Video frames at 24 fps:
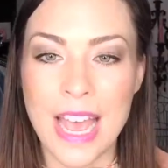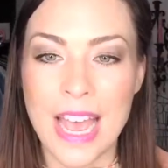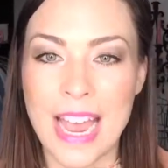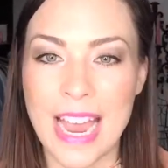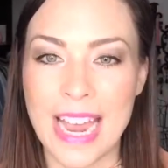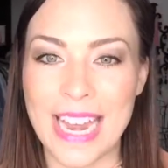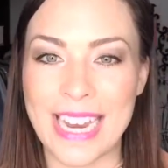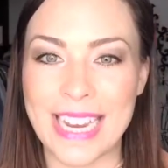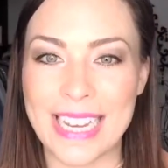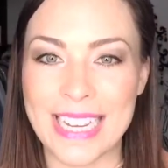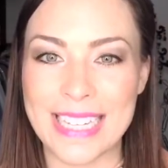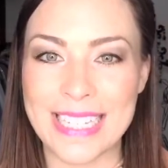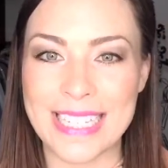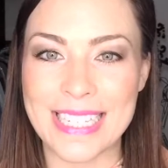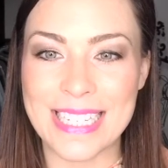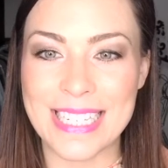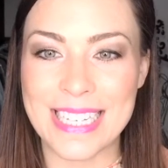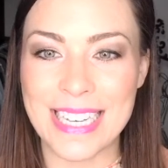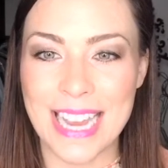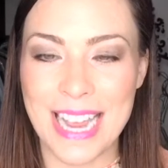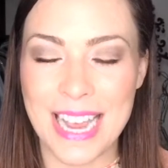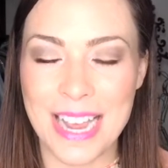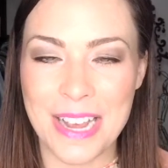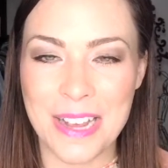And
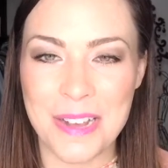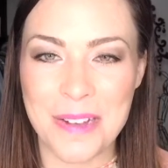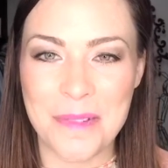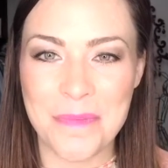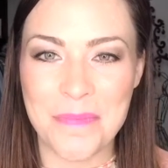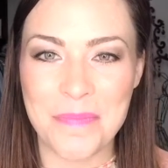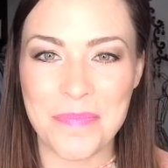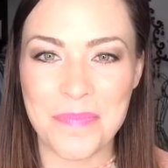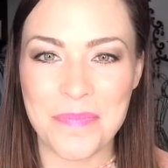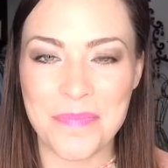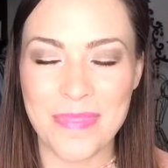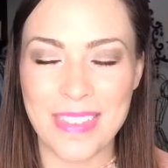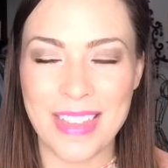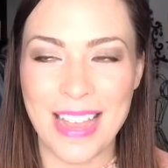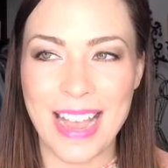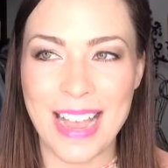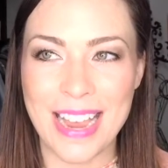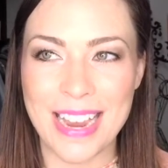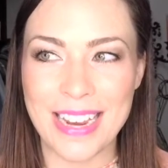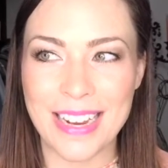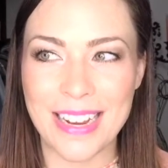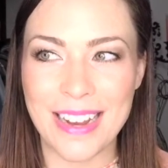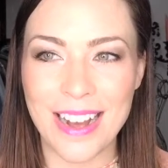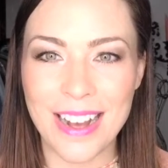
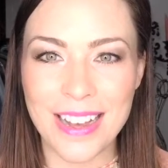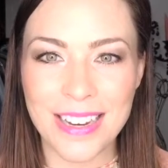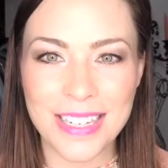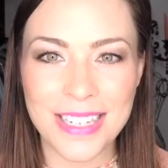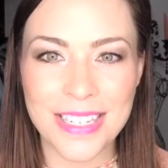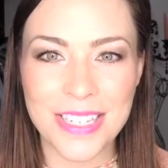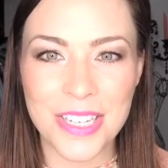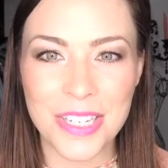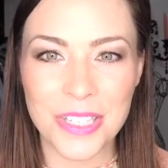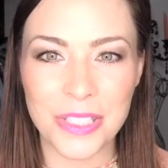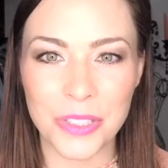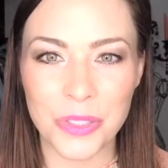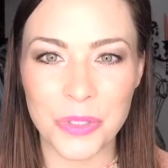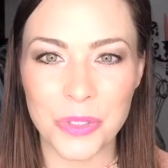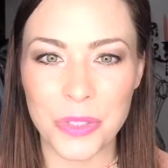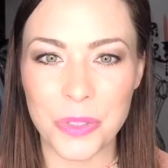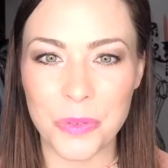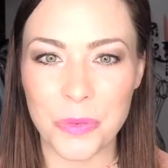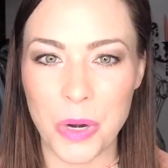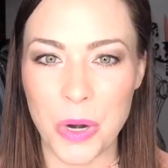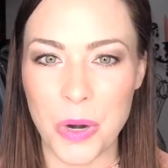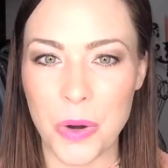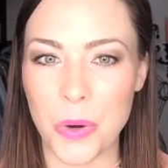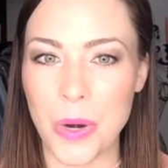I got into
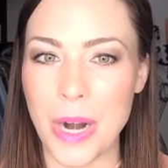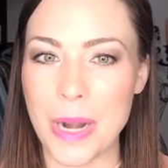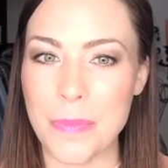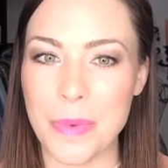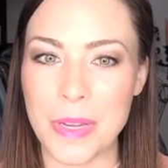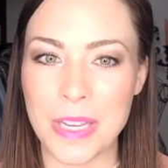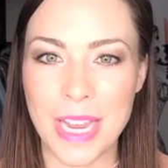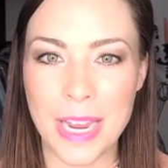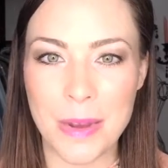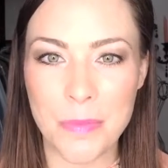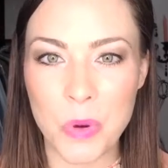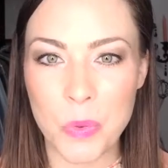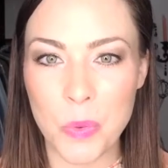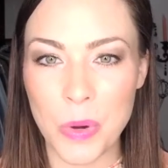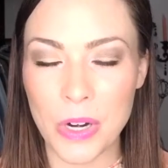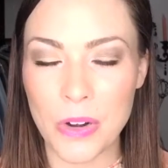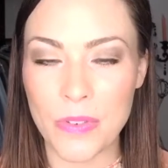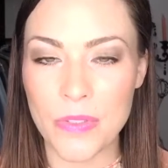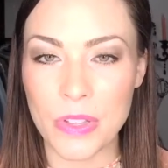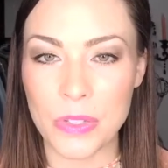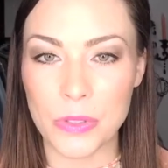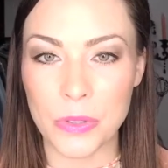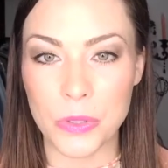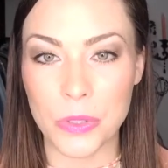LuLaRoe, or I became aware
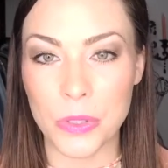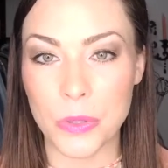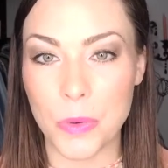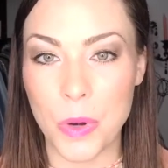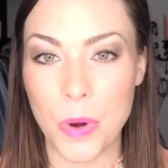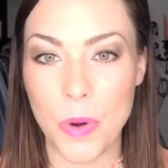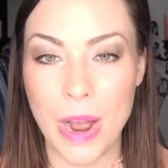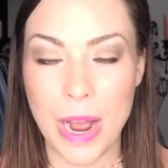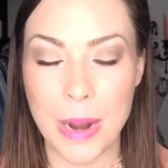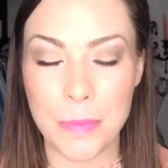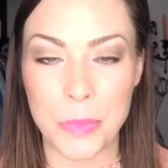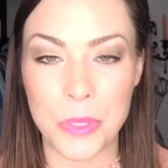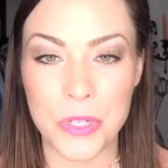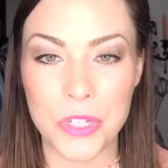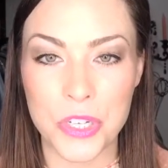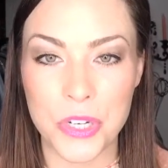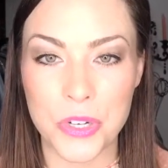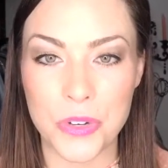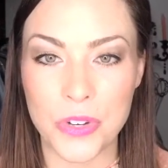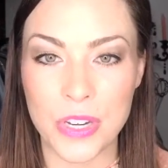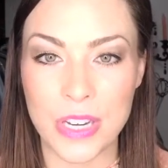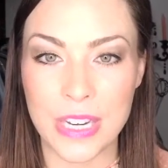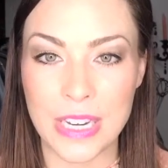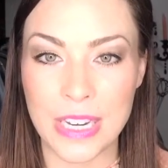of the LuLaRoe
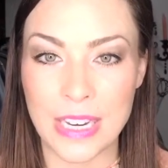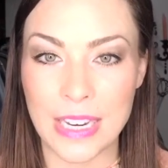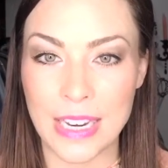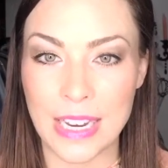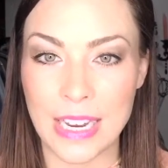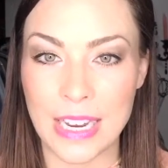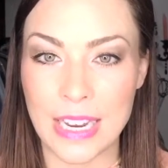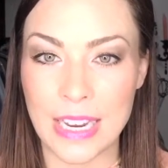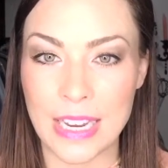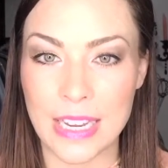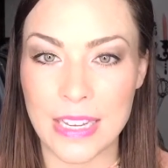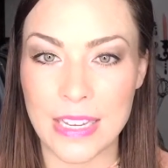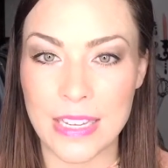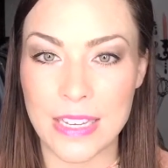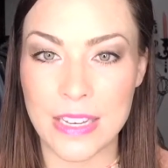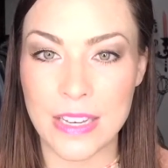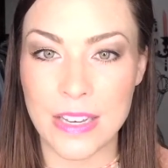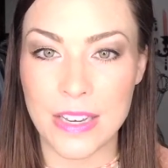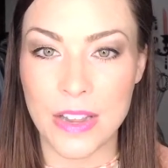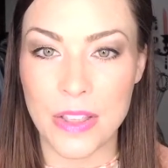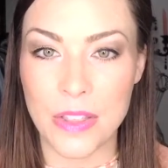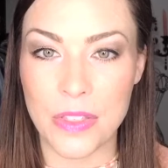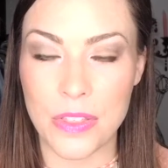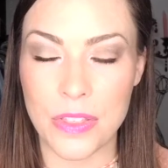opportunity
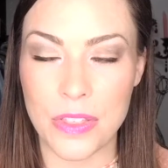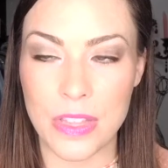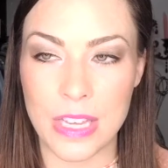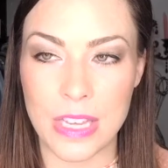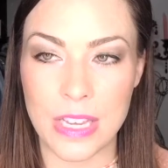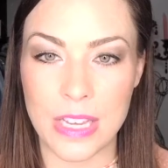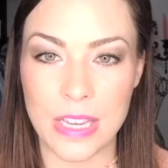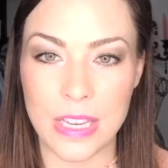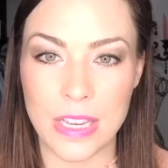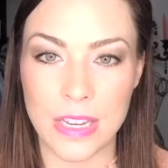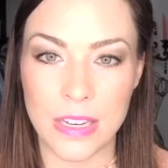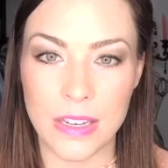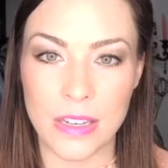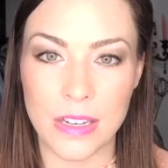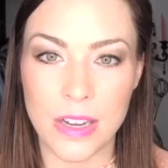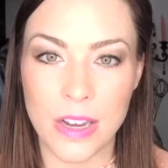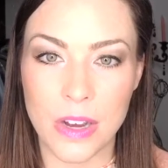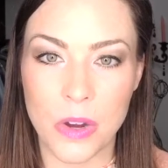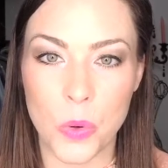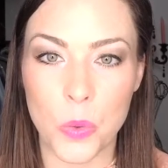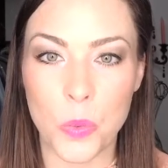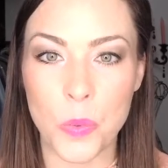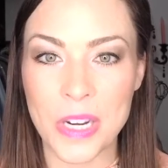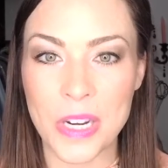in the
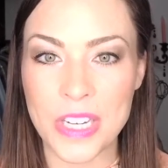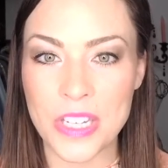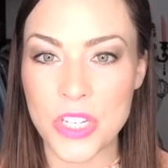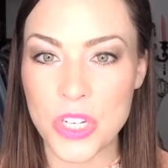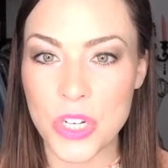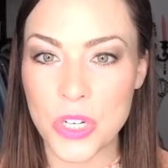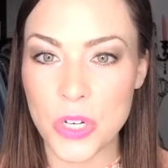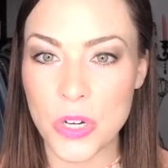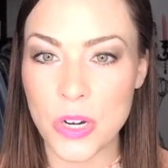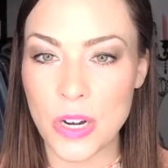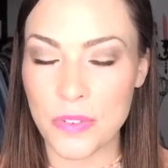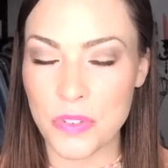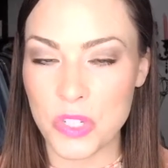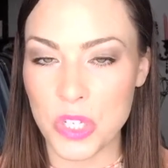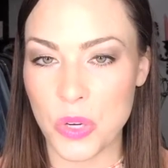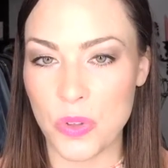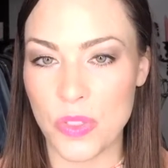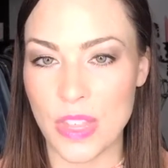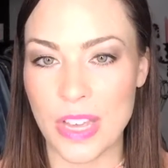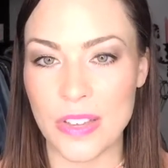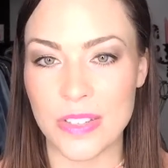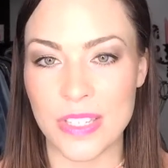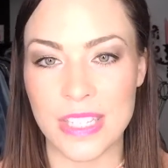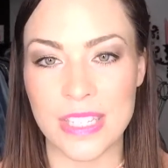winter of
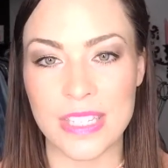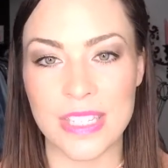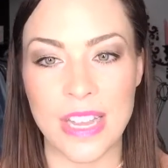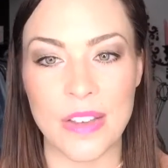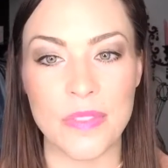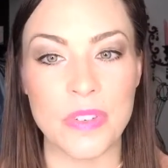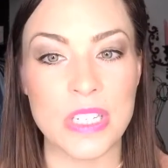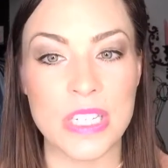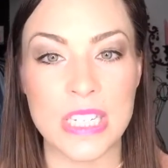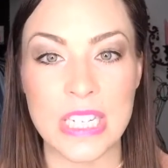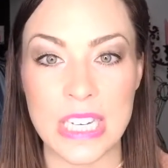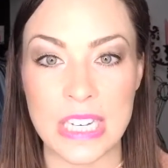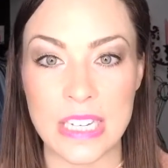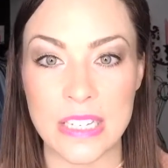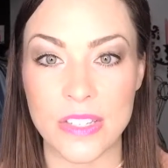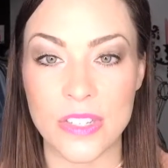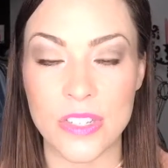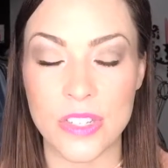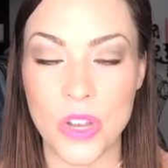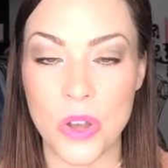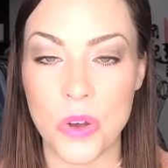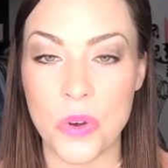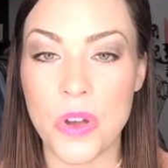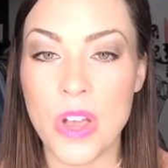2017.
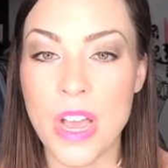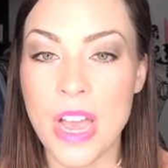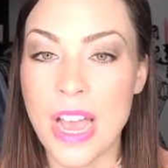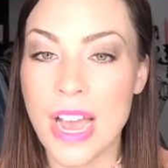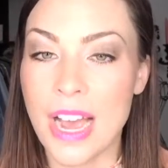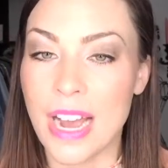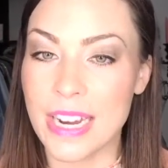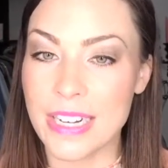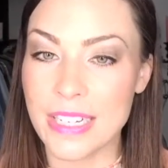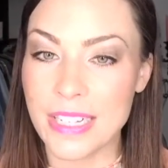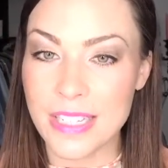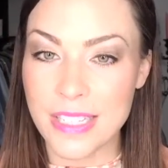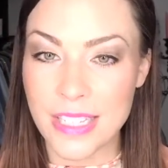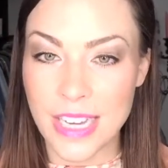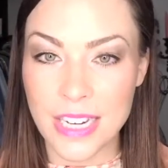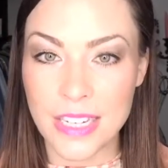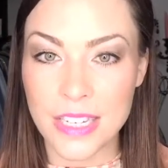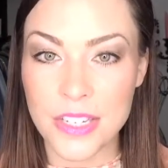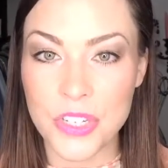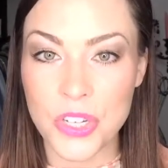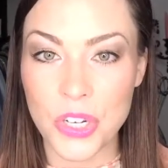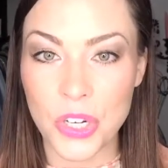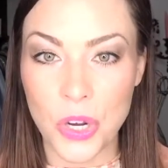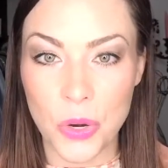So I
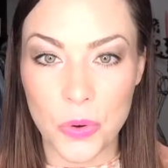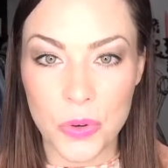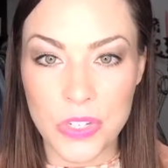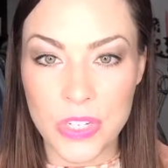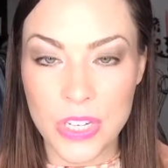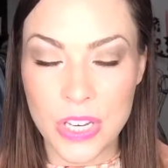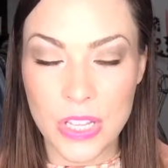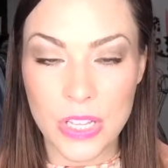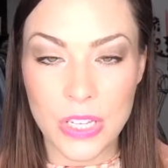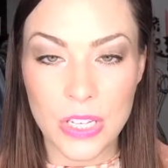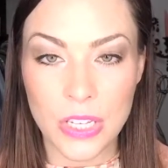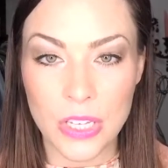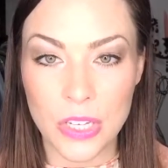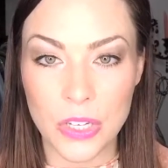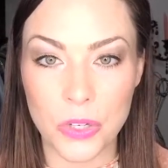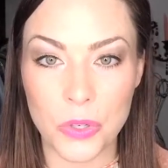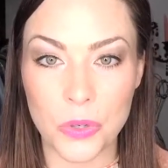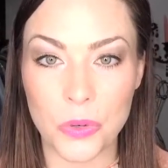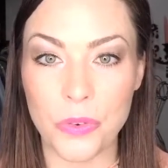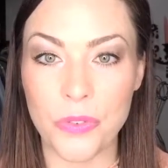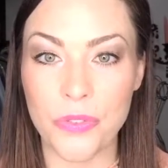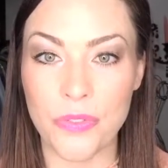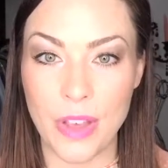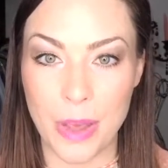decided to go into the
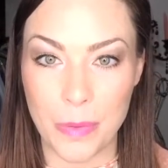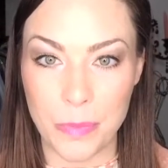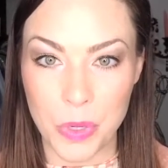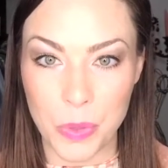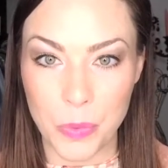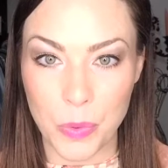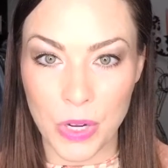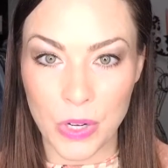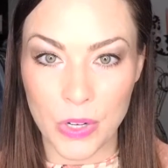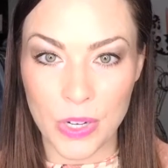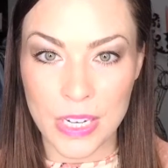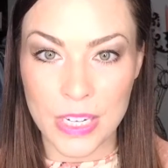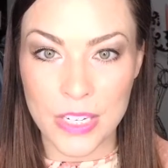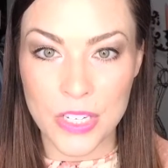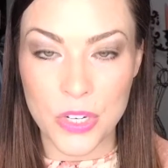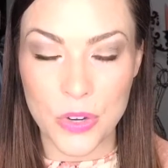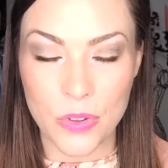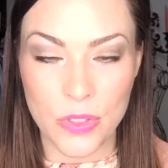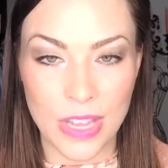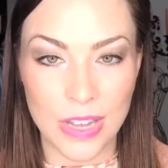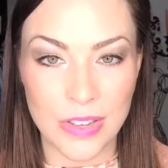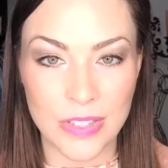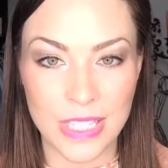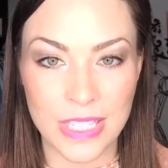queue February
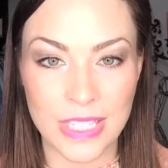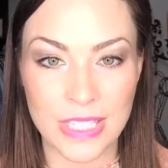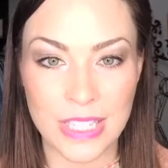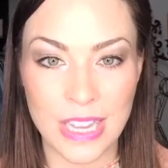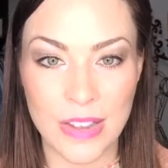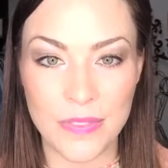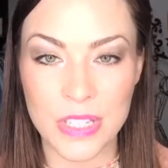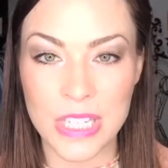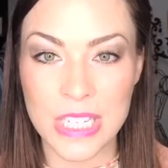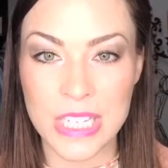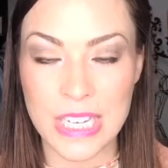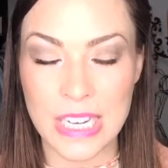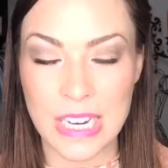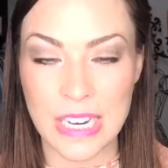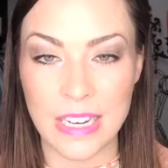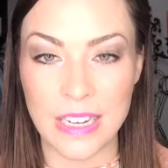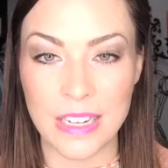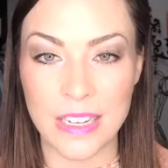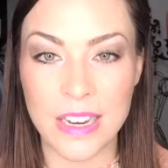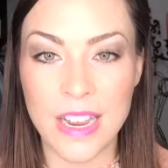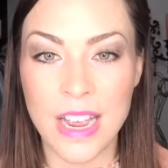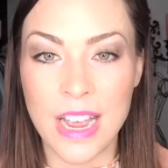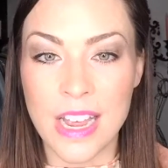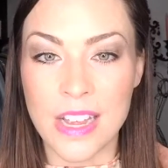
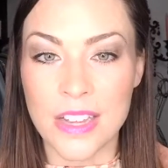2017.